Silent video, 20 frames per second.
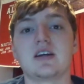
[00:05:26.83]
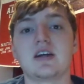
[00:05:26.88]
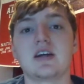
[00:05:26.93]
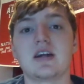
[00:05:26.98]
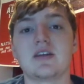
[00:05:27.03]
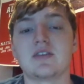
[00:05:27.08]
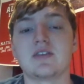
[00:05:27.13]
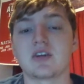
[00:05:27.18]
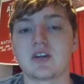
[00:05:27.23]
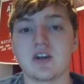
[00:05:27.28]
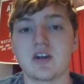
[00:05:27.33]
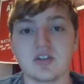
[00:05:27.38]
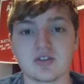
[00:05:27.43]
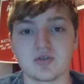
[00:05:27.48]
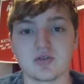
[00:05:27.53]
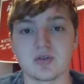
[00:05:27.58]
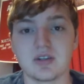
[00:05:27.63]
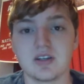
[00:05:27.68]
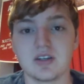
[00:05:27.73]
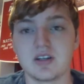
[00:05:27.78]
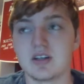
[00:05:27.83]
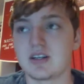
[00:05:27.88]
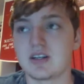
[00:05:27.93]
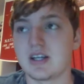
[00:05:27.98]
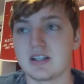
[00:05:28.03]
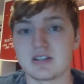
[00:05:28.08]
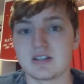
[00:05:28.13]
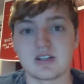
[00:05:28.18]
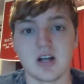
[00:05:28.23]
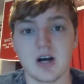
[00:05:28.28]
in the country
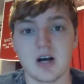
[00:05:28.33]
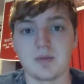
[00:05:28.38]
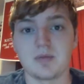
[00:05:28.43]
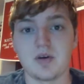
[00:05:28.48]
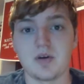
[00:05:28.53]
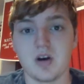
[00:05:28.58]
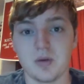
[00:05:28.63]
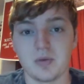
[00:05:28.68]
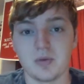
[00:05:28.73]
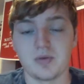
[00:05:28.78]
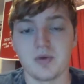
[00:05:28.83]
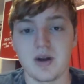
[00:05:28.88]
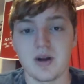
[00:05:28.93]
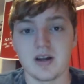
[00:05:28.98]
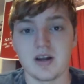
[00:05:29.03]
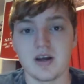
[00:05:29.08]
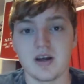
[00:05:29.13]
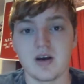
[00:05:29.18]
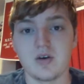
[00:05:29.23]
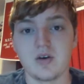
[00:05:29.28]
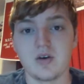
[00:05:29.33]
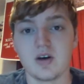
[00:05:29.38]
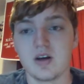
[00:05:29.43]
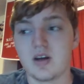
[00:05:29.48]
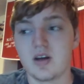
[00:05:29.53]
can stop Auburn right now.